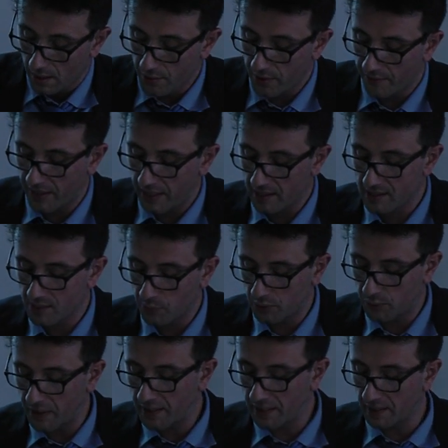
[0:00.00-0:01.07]
reveals
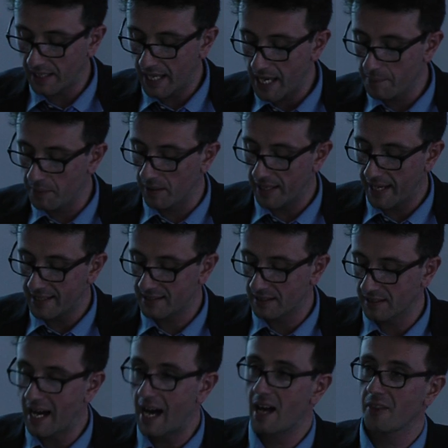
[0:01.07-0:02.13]
what we can label as
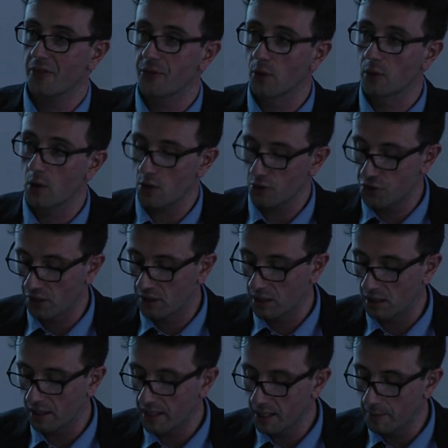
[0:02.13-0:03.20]
an
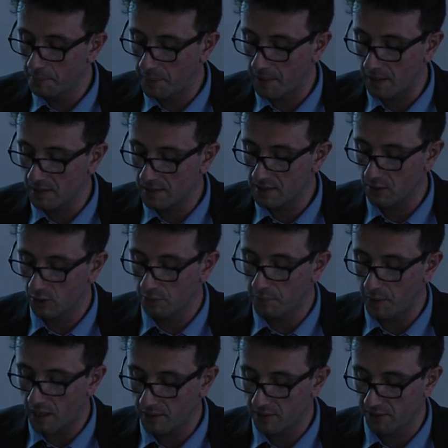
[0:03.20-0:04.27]
anthological impulse on
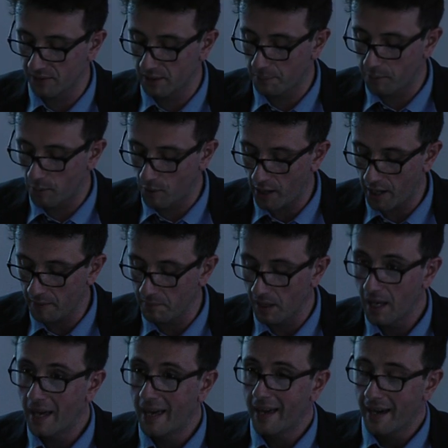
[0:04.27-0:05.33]
part of the poem
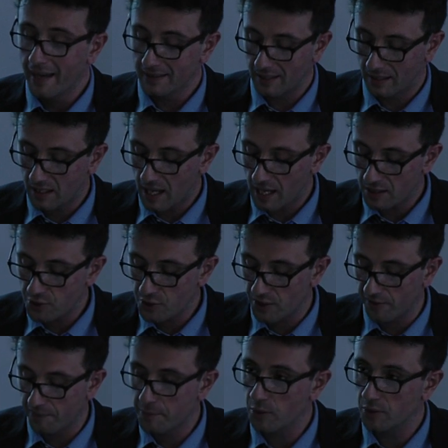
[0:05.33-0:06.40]
and the culture
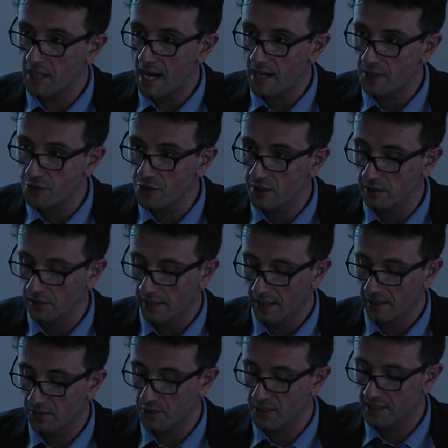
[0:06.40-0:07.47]
of production
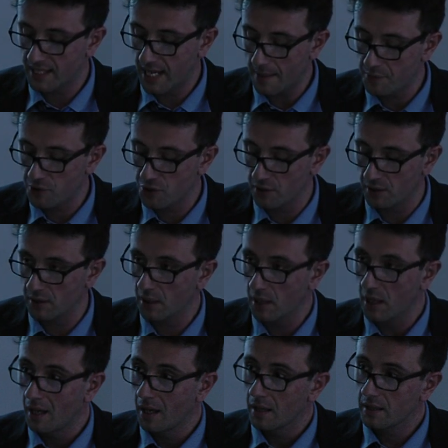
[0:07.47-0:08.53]
and reception
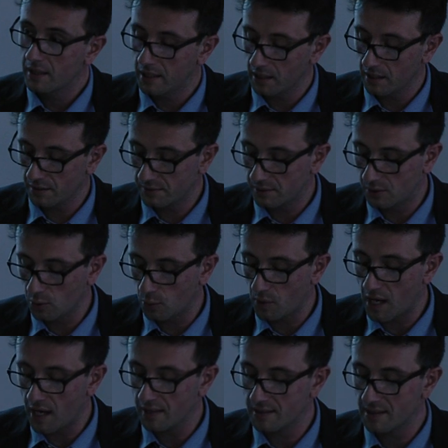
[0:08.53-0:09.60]
geared
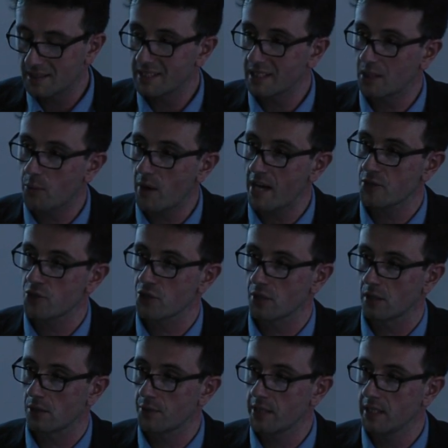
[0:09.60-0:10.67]
towards
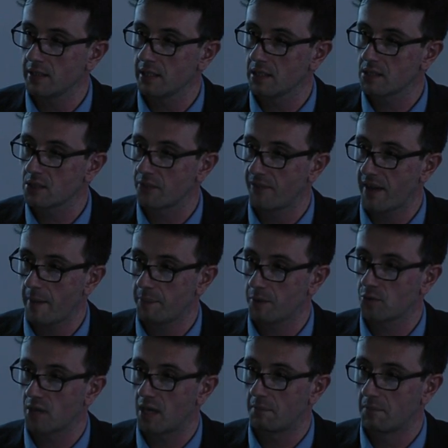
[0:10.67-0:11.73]
sequential readings of
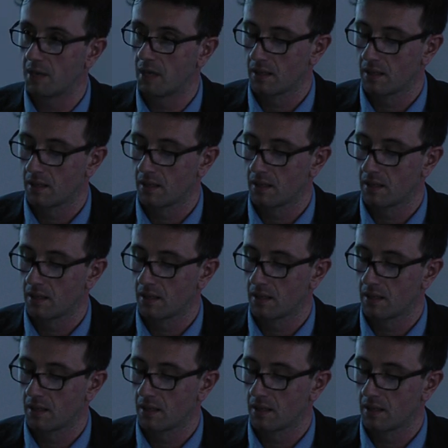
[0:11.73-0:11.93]
epigram.